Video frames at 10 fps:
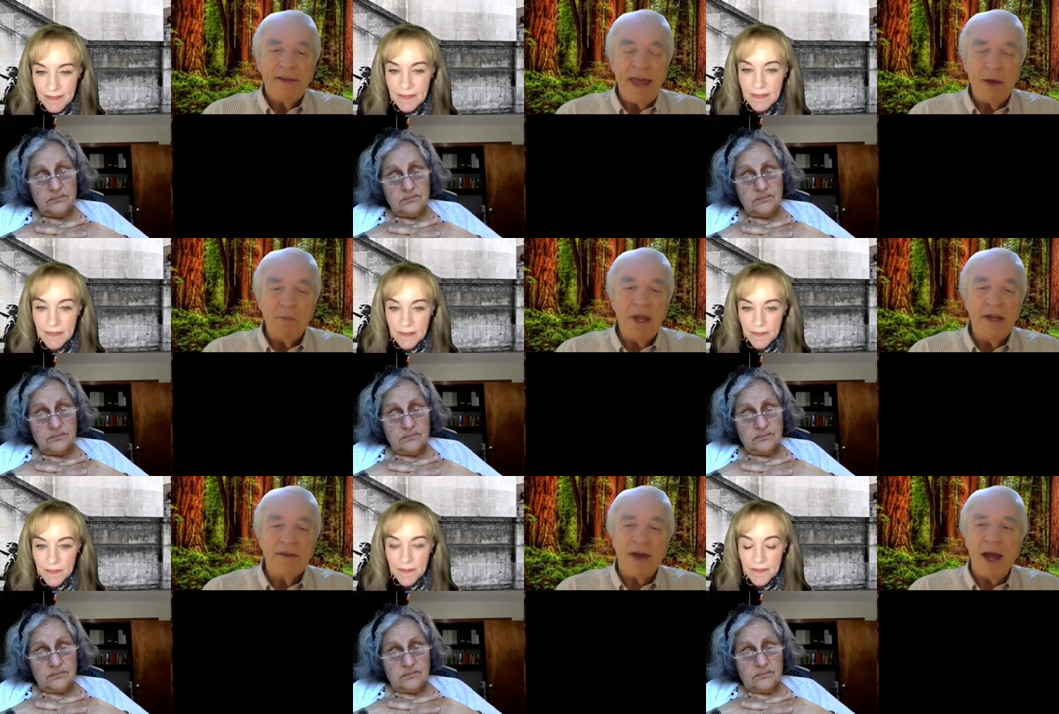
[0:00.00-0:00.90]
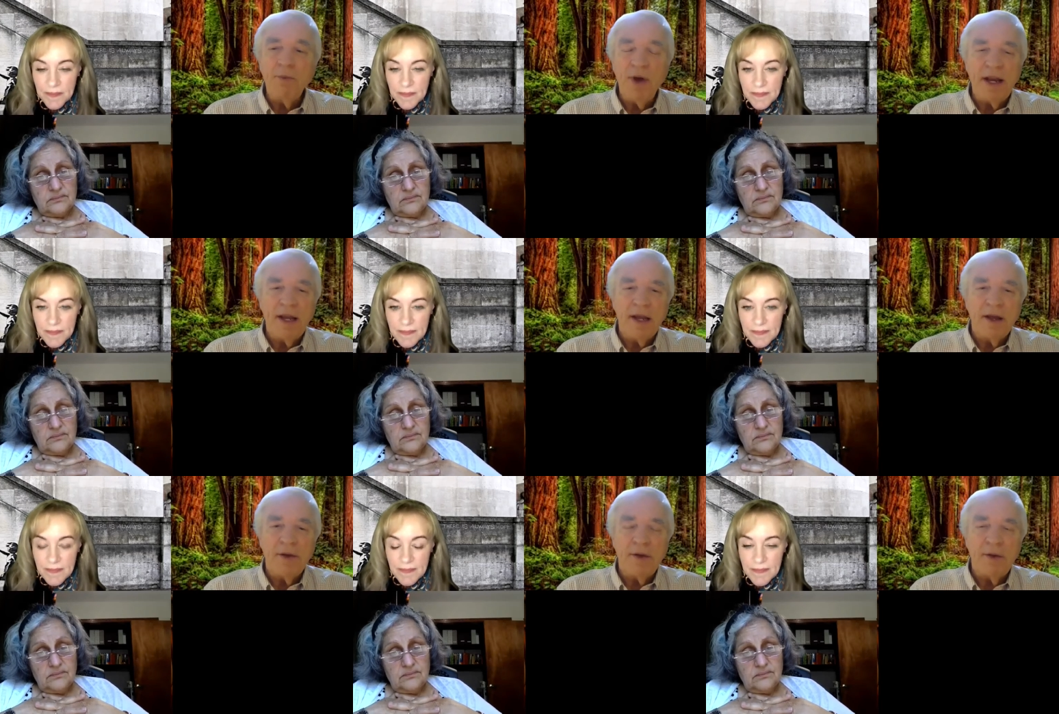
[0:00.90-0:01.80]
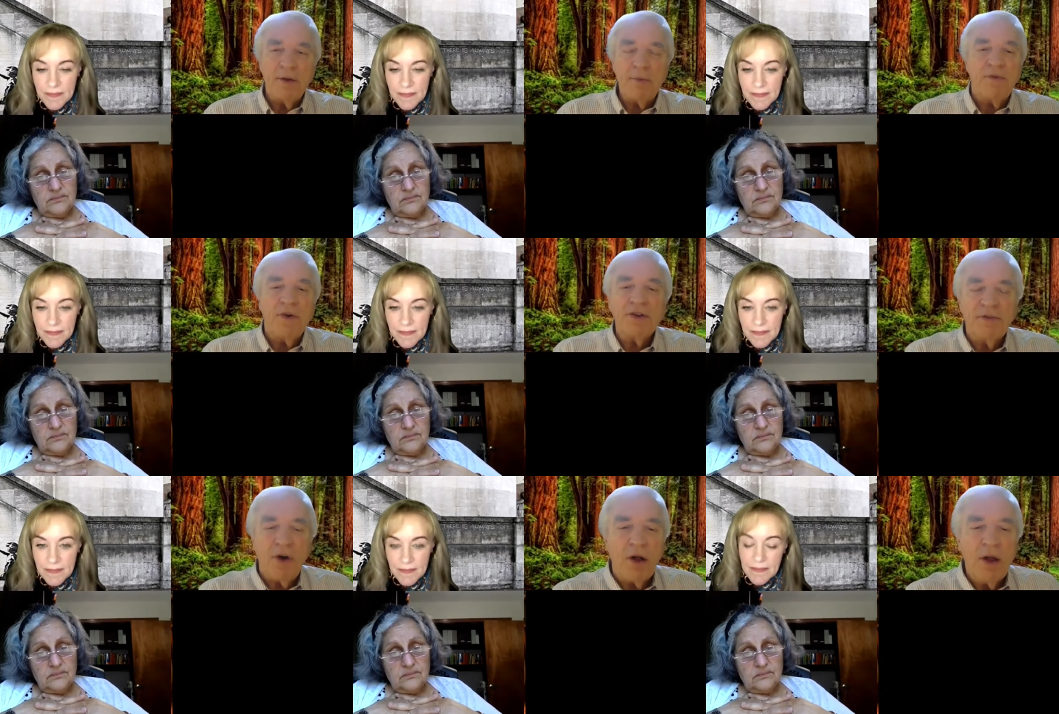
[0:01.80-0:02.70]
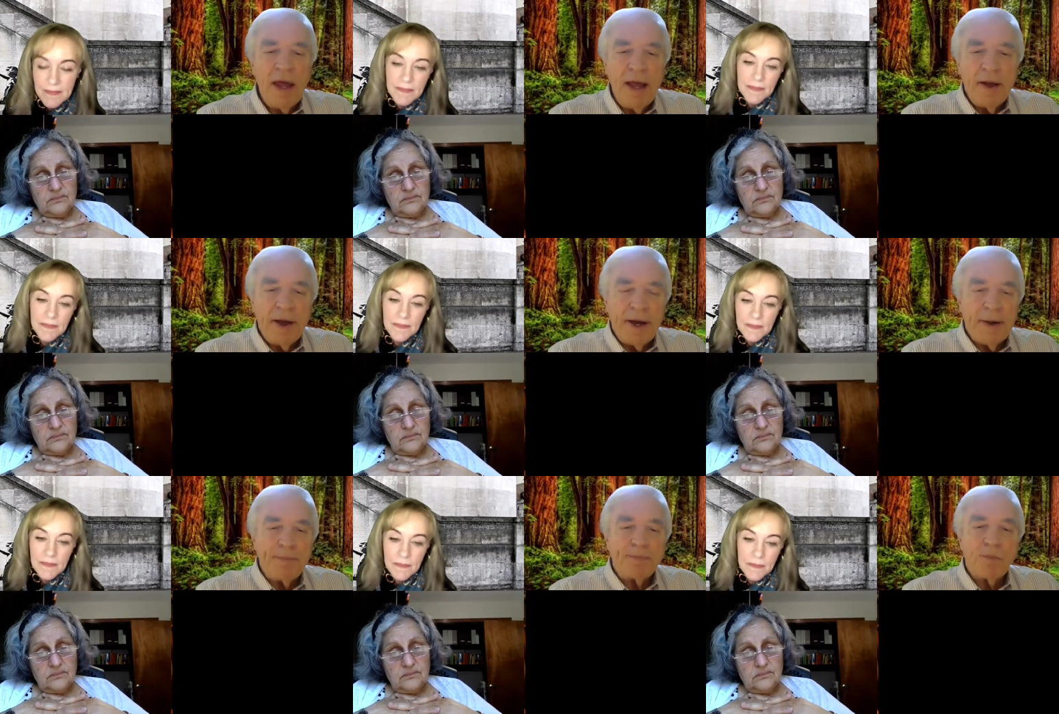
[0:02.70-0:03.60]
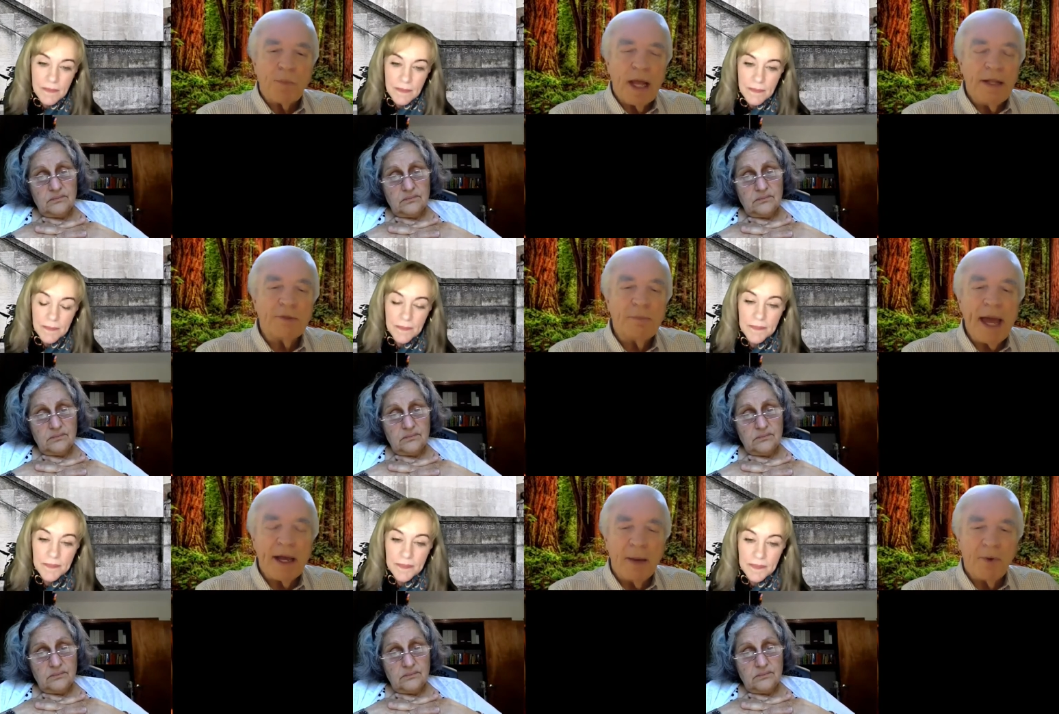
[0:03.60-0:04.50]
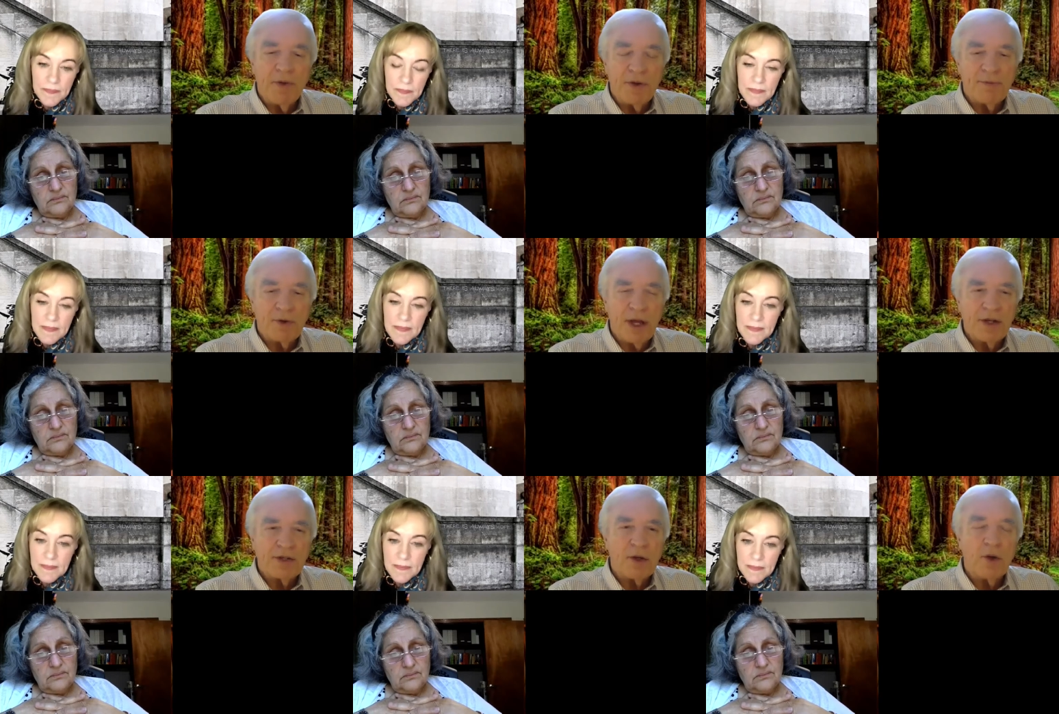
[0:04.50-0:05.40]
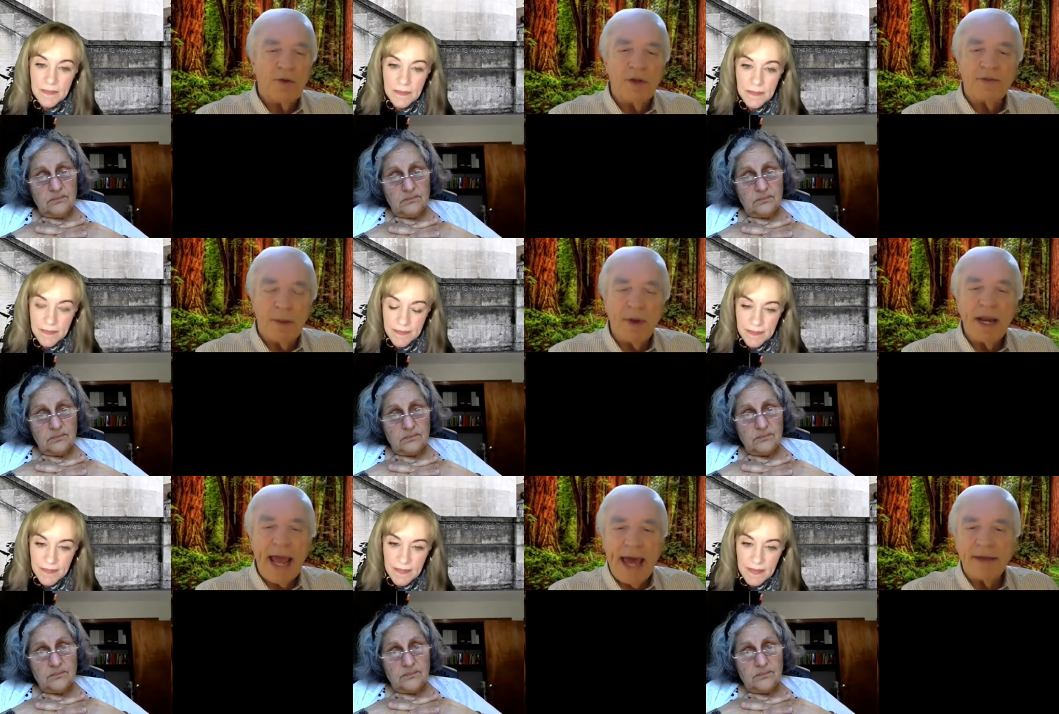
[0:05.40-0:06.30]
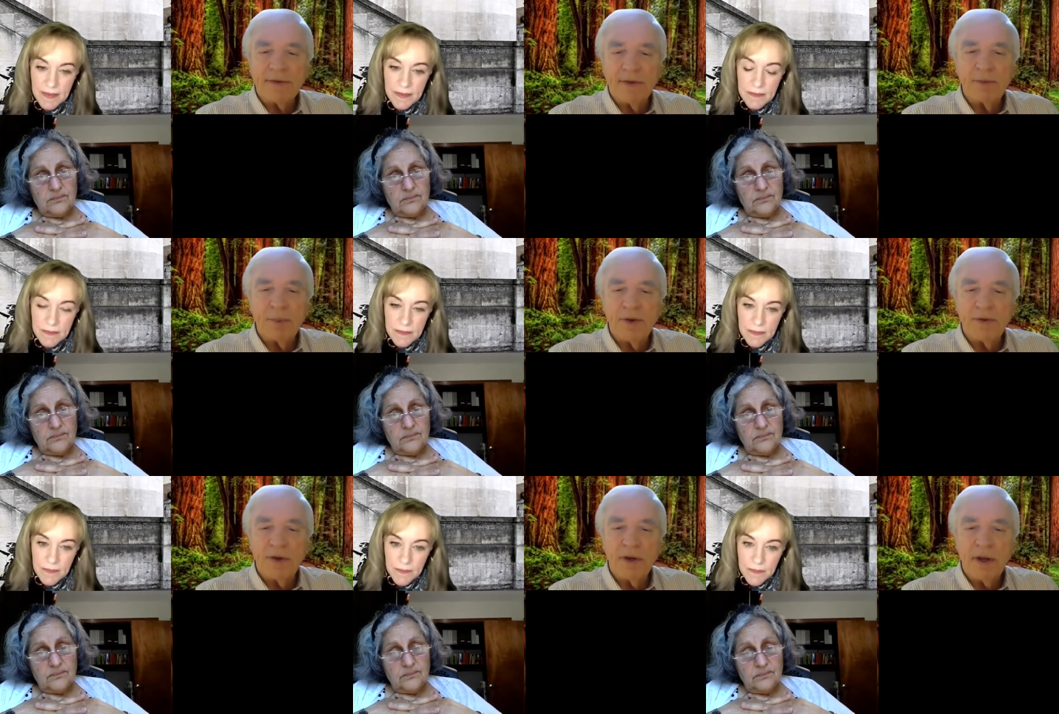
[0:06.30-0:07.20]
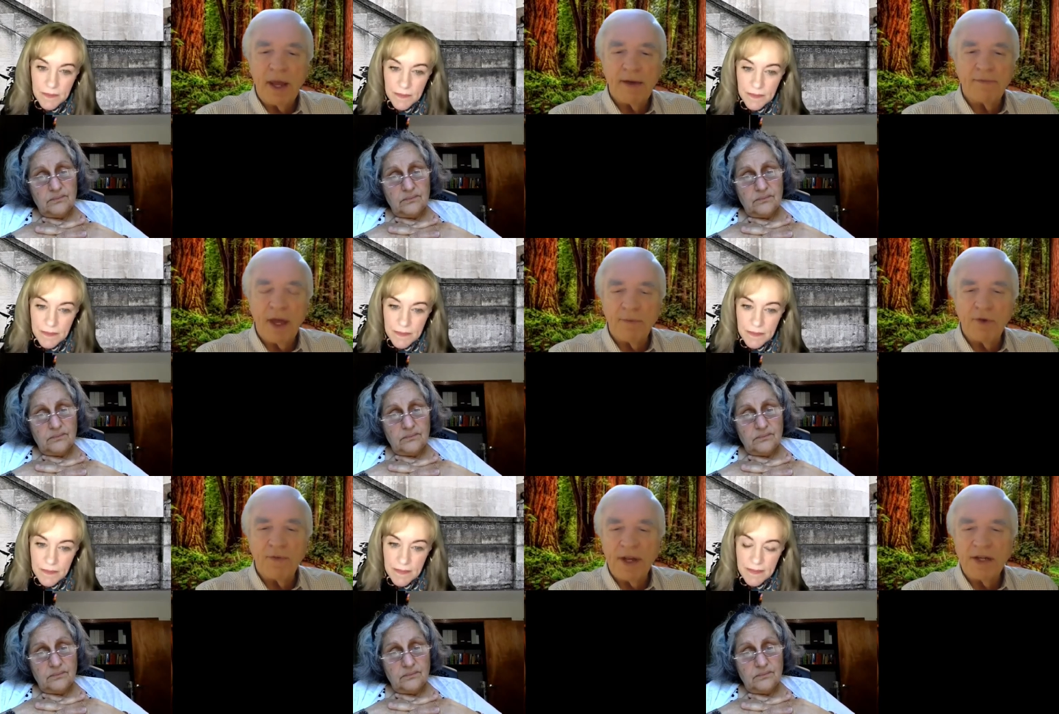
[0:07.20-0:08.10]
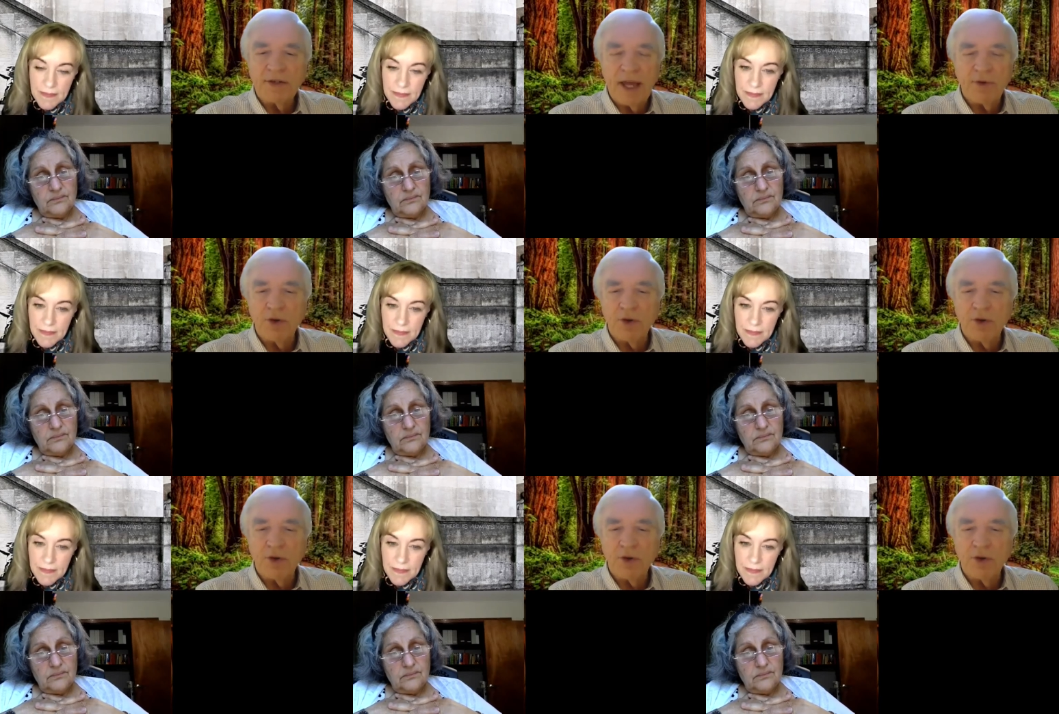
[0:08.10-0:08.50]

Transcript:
Speaker 1: that means I'm ready. First of all, let's back up on this conversation. Does somebody ask this person, have you finished? Have